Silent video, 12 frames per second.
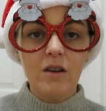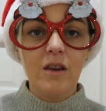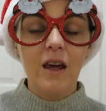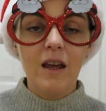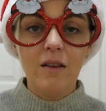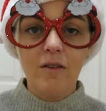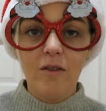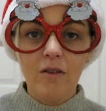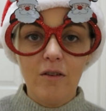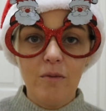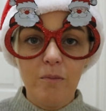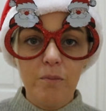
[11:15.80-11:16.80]

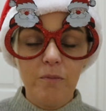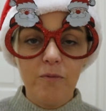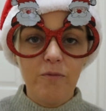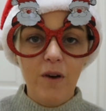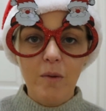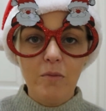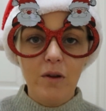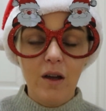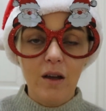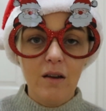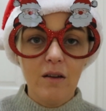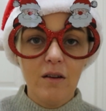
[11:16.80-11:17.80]
kids,
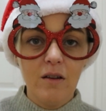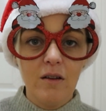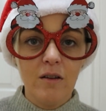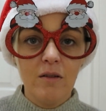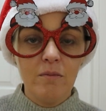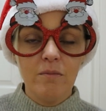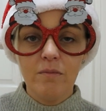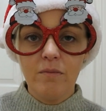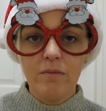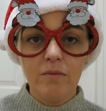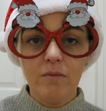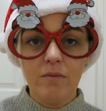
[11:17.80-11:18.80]
family,
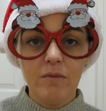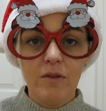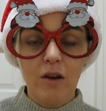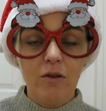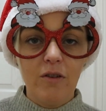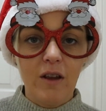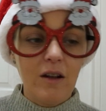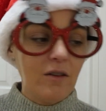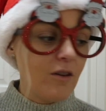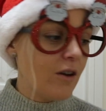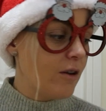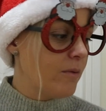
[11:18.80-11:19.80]
Secret
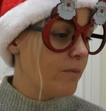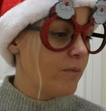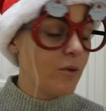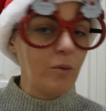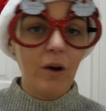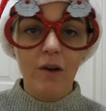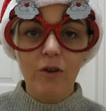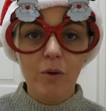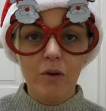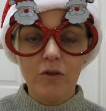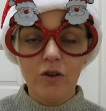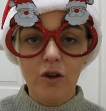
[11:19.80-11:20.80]
Santa, whatever you
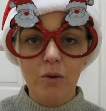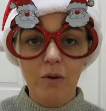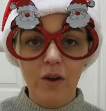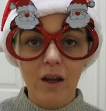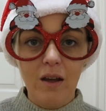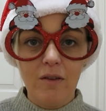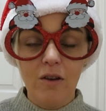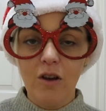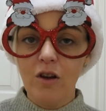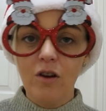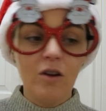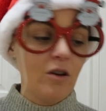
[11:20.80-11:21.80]
want to do with it,
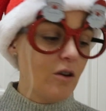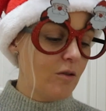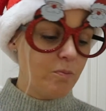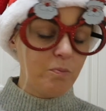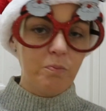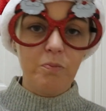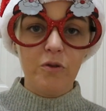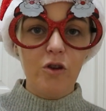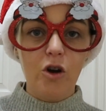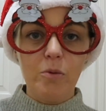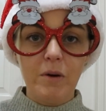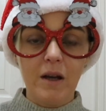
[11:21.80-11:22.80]

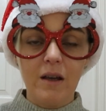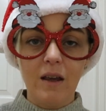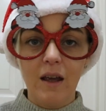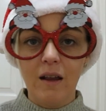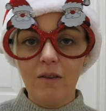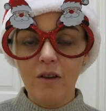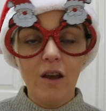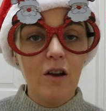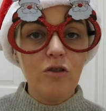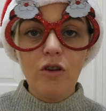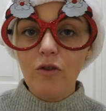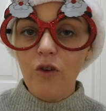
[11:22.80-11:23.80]
snow blankets.
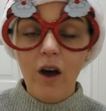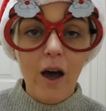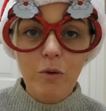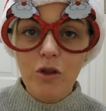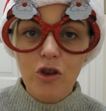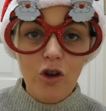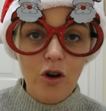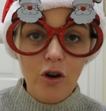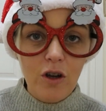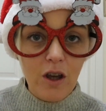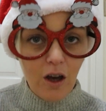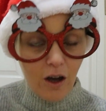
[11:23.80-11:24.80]
Just thought I would
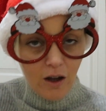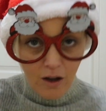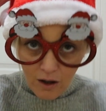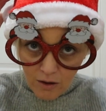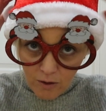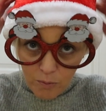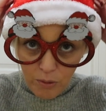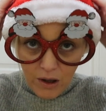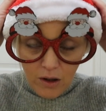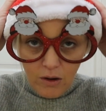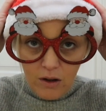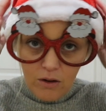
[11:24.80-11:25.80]
show you,
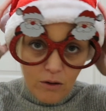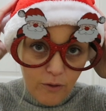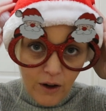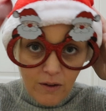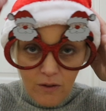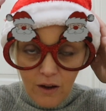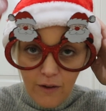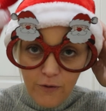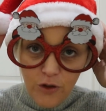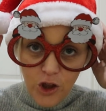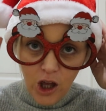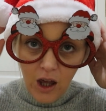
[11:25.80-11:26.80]
spread a little
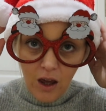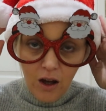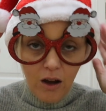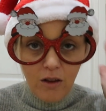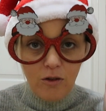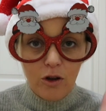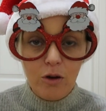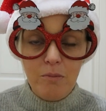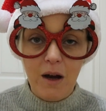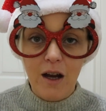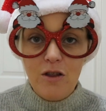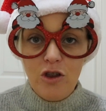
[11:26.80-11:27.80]
festive cheer to
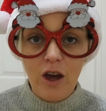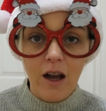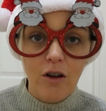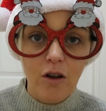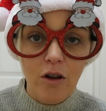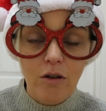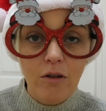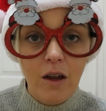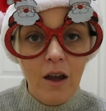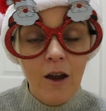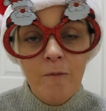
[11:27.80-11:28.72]
my channel.